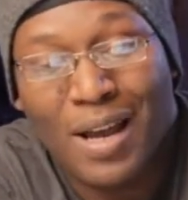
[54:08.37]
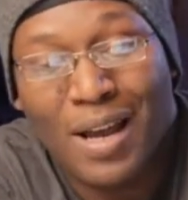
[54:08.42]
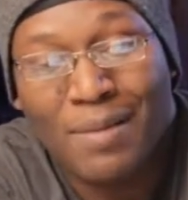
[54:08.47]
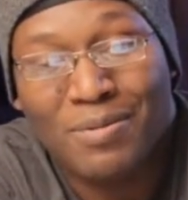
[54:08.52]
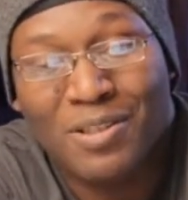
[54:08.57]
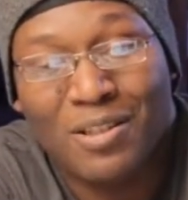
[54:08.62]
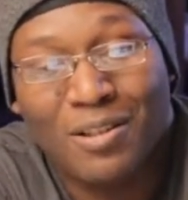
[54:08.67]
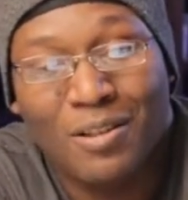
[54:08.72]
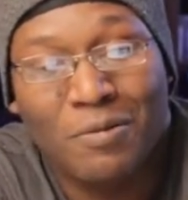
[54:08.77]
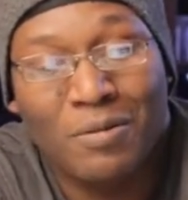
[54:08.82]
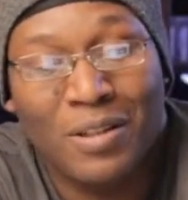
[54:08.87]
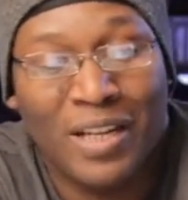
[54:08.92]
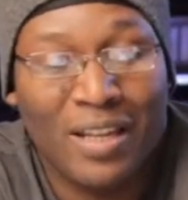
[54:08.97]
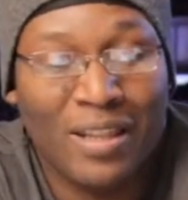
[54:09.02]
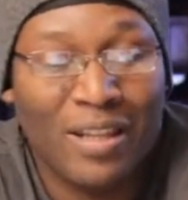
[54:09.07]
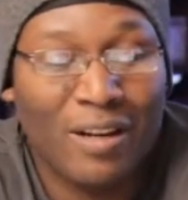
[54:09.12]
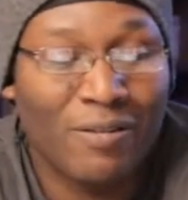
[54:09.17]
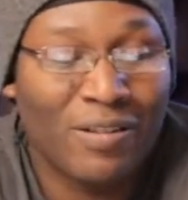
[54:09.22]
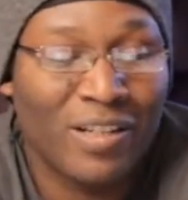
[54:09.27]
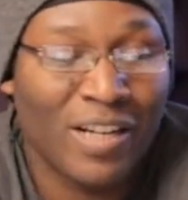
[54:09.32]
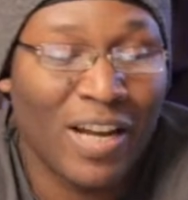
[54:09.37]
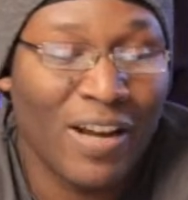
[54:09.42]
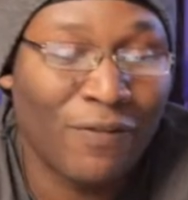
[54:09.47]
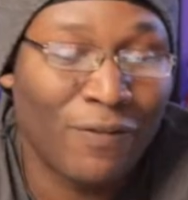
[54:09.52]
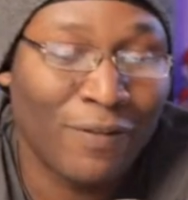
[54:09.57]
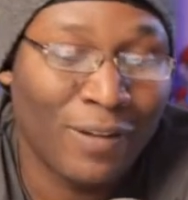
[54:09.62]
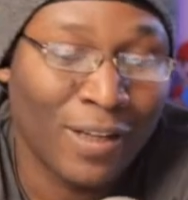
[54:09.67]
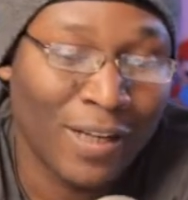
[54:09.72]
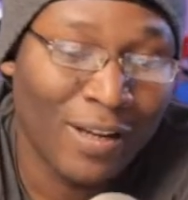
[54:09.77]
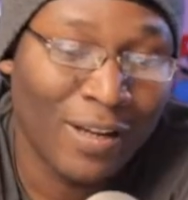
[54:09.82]
Absolutely, and they're
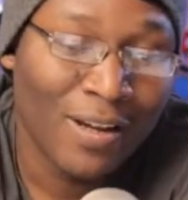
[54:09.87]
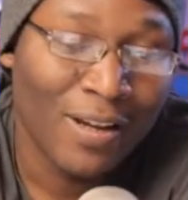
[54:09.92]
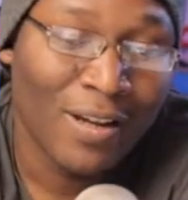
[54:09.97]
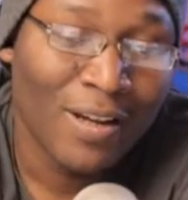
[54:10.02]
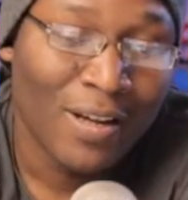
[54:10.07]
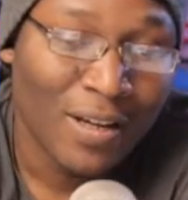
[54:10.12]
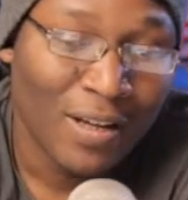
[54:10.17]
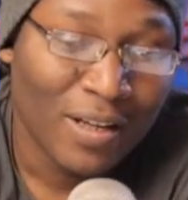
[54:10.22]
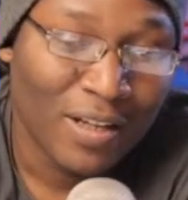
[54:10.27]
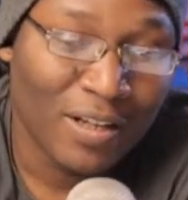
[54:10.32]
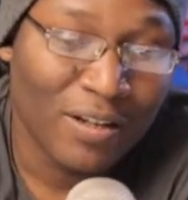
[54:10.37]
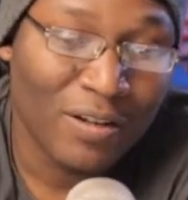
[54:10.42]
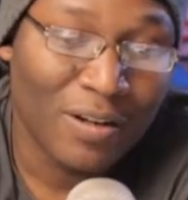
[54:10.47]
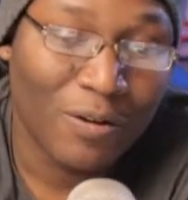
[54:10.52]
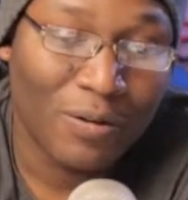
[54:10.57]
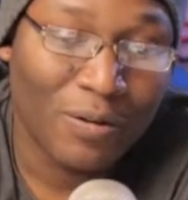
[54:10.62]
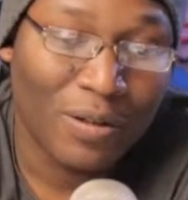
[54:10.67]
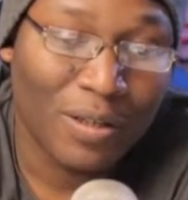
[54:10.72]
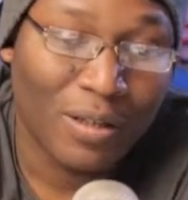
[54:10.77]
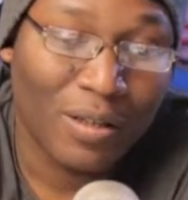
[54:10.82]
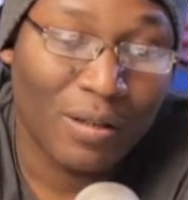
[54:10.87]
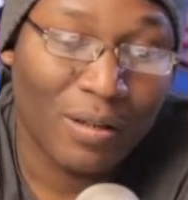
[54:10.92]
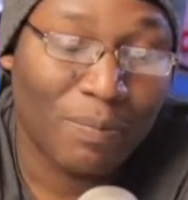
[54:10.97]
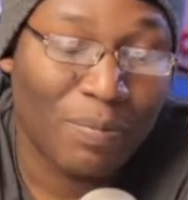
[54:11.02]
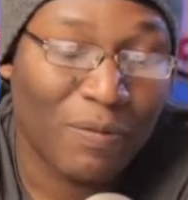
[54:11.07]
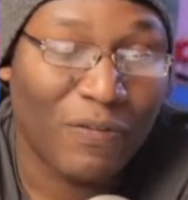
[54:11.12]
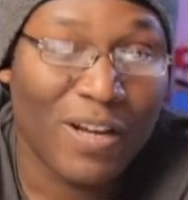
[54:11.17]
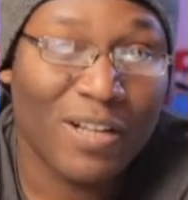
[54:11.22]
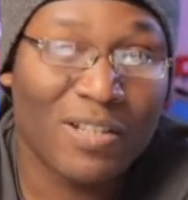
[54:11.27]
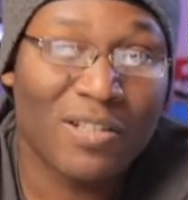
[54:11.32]
definitely, you know, the, the
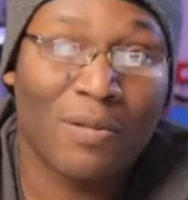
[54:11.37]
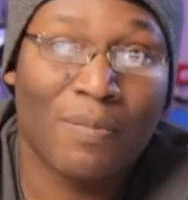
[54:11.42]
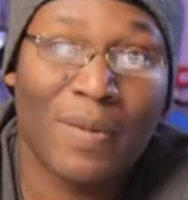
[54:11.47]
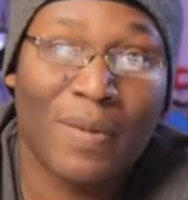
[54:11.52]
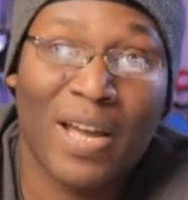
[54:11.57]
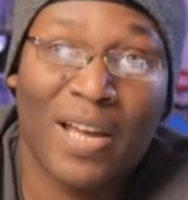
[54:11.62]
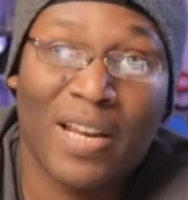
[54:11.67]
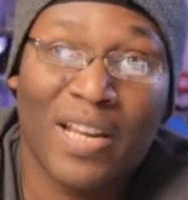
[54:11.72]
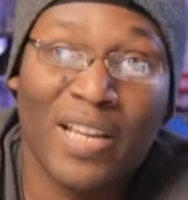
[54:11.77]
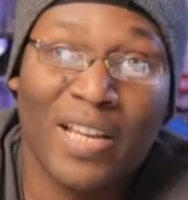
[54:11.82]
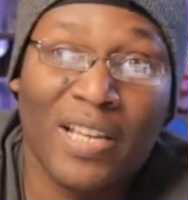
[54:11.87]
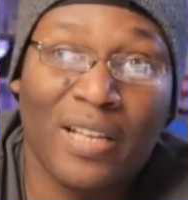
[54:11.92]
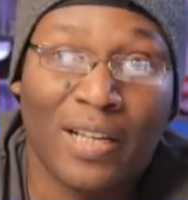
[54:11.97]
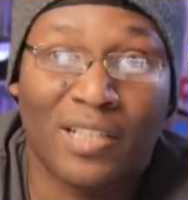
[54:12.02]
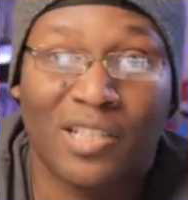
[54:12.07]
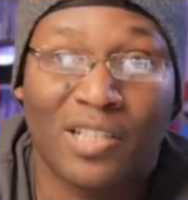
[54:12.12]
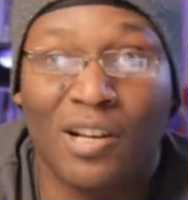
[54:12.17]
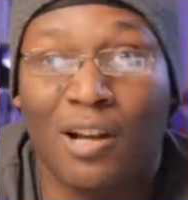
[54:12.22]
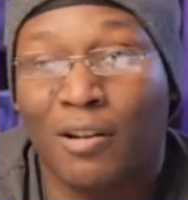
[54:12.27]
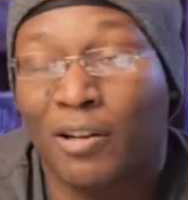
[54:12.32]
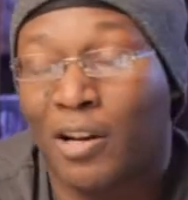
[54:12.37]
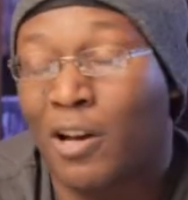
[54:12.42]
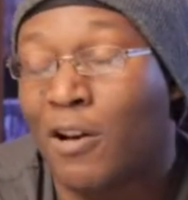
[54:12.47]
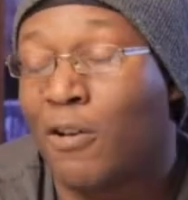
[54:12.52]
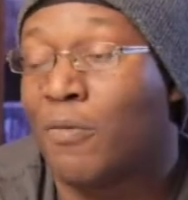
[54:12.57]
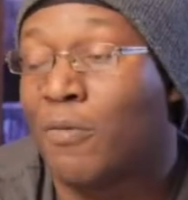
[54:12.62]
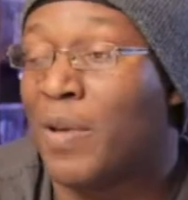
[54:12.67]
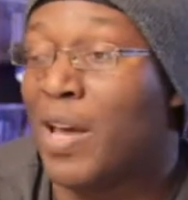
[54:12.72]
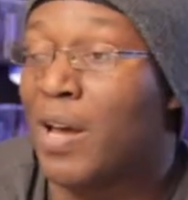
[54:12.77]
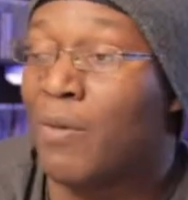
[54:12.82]
professor man. He lets y'all
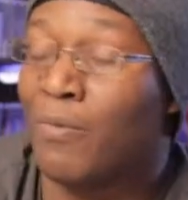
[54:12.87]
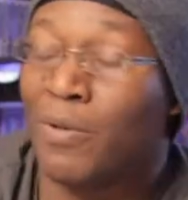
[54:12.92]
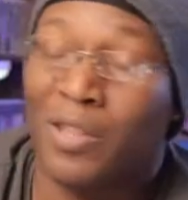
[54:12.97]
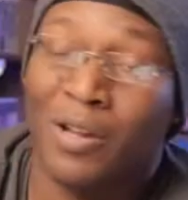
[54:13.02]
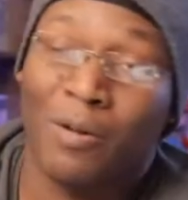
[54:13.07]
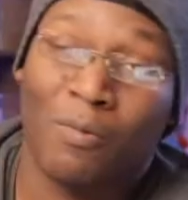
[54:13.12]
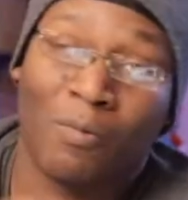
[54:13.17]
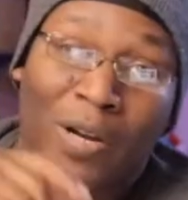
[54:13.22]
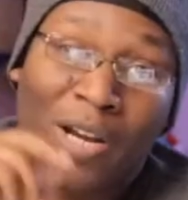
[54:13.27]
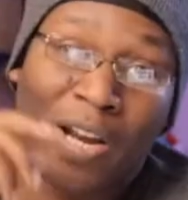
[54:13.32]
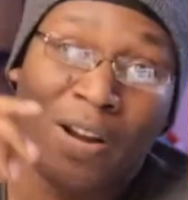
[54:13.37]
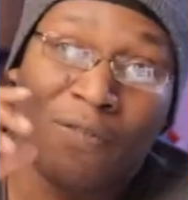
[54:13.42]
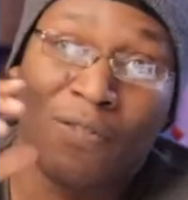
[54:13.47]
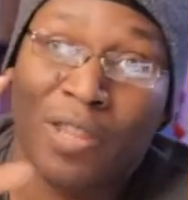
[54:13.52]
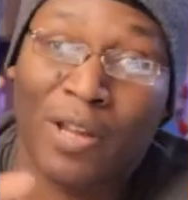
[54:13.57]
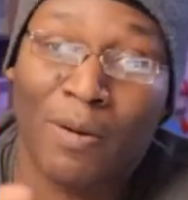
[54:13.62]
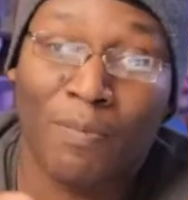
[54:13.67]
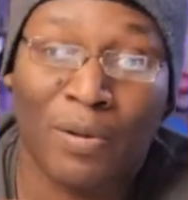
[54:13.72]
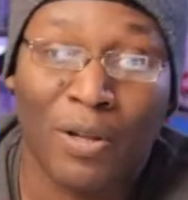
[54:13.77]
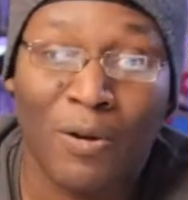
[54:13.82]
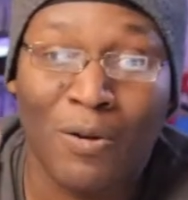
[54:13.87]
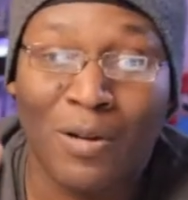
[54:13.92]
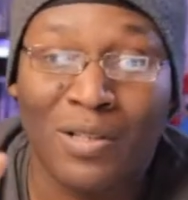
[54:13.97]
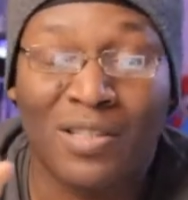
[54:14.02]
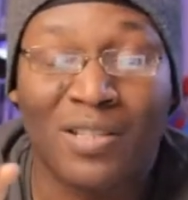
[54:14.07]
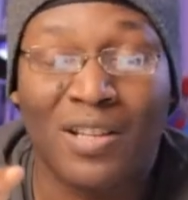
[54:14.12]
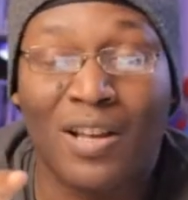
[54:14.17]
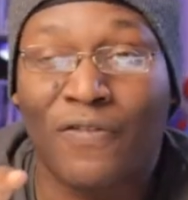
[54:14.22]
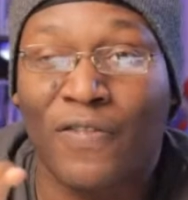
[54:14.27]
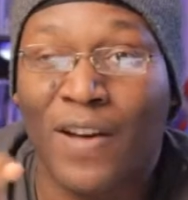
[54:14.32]
know, man, when they're whenever they're blowing
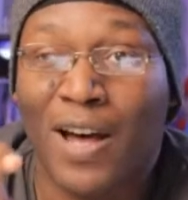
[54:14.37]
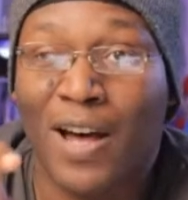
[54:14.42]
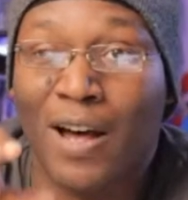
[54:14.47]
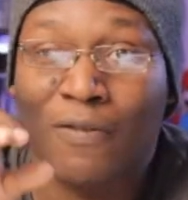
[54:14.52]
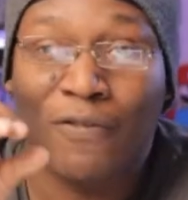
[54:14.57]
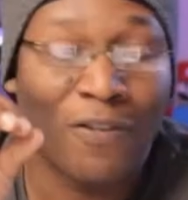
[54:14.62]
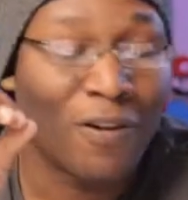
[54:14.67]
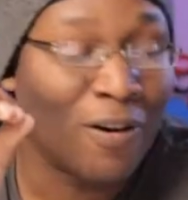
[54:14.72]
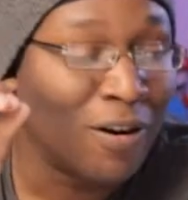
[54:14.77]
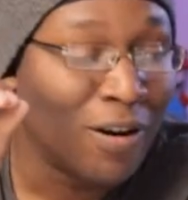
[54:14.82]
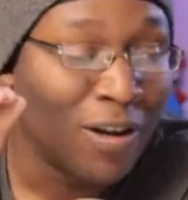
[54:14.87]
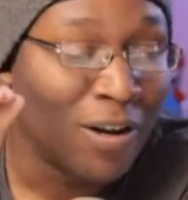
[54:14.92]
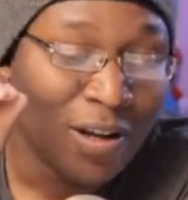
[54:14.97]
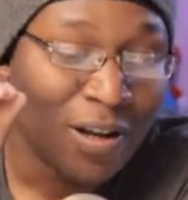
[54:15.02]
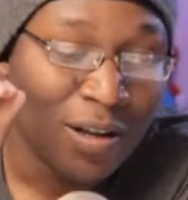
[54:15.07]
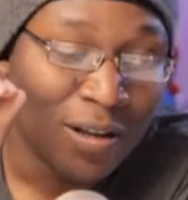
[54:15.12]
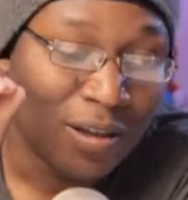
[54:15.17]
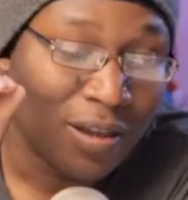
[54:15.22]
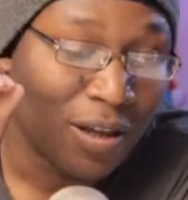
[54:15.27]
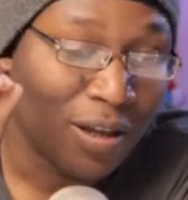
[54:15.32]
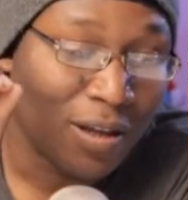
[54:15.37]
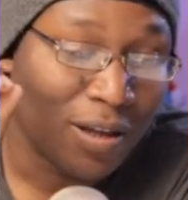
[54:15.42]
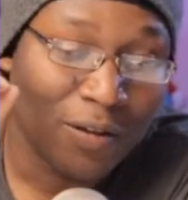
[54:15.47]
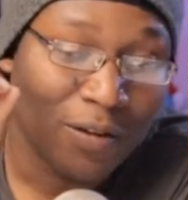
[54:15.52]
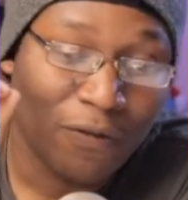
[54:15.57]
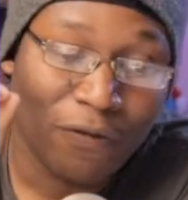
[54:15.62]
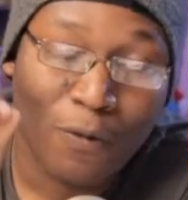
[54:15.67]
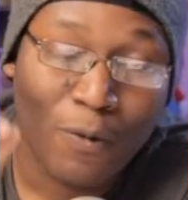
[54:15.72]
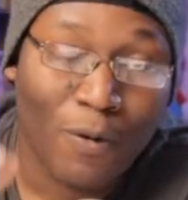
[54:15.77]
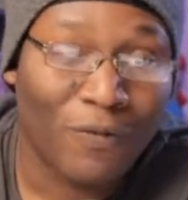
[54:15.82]
stuff out for the the
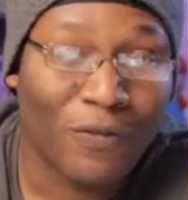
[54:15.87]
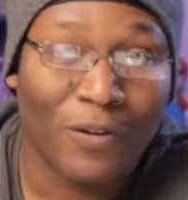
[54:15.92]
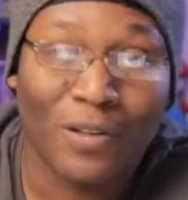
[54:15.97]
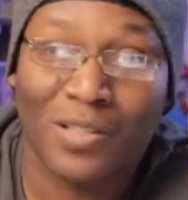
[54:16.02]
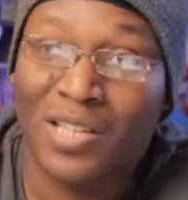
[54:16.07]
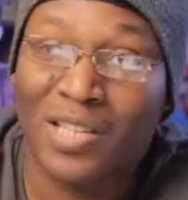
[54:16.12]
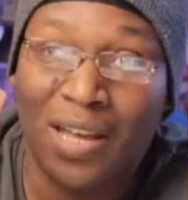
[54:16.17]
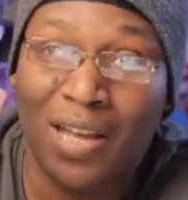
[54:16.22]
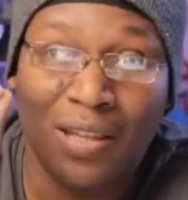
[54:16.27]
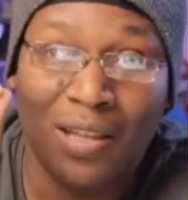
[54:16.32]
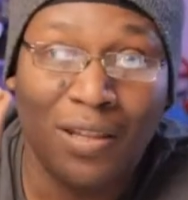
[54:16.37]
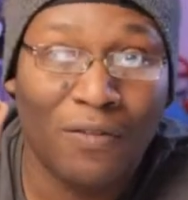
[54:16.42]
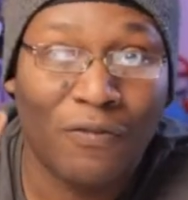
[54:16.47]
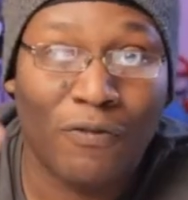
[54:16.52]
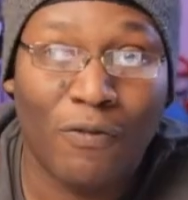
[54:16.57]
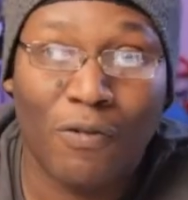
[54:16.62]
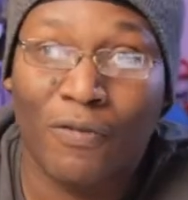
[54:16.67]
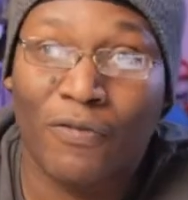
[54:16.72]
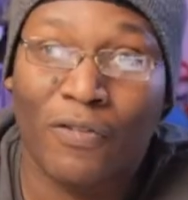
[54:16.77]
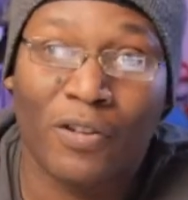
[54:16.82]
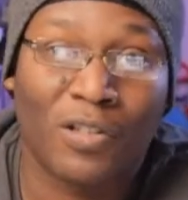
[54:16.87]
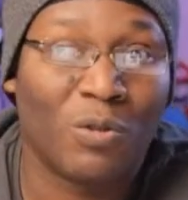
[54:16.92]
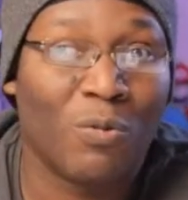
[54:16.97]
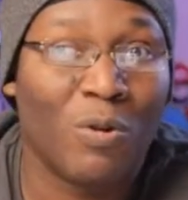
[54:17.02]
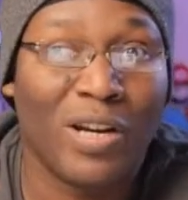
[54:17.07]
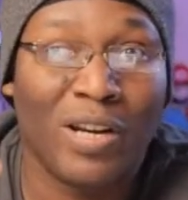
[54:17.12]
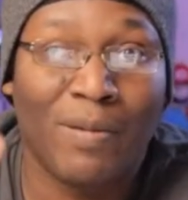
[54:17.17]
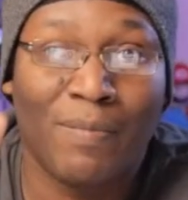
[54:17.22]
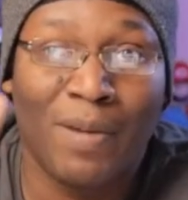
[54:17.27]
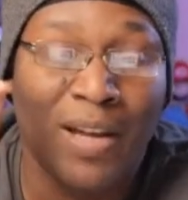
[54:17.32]
four for ten, the four for
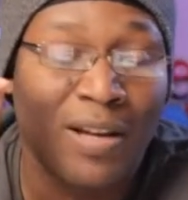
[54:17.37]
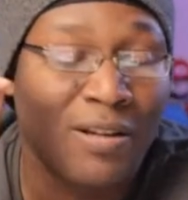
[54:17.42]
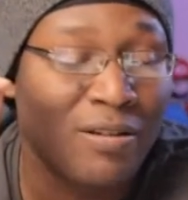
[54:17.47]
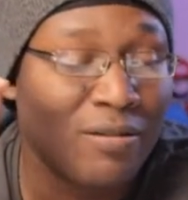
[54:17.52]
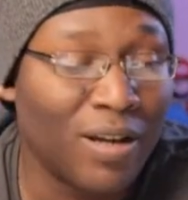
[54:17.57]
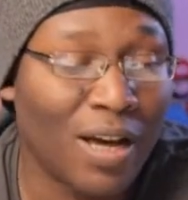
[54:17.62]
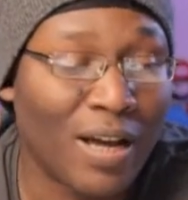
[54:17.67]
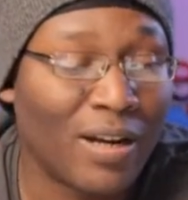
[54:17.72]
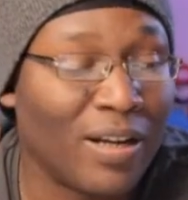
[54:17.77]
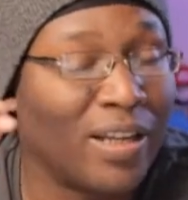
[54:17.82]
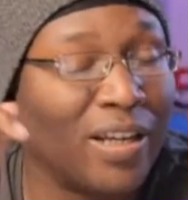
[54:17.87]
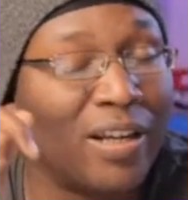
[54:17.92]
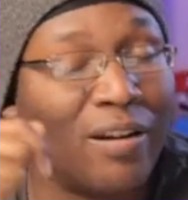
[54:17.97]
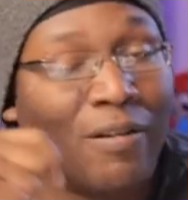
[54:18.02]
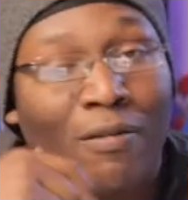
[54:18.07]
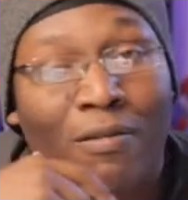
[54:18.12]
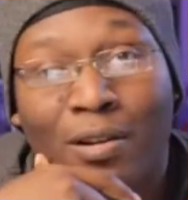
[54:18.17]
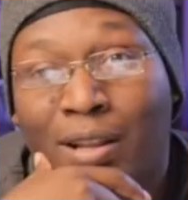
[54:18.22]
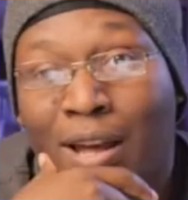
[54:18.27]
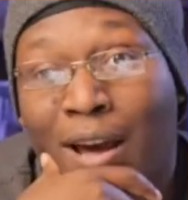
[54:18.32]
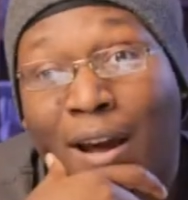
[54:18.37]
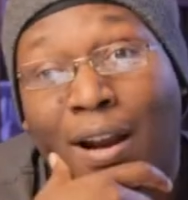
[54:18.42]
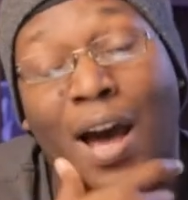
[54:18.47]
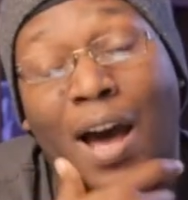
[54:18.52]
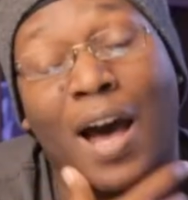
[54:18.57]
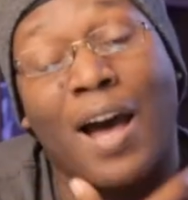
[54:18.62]
twenty, man. You got to get on that.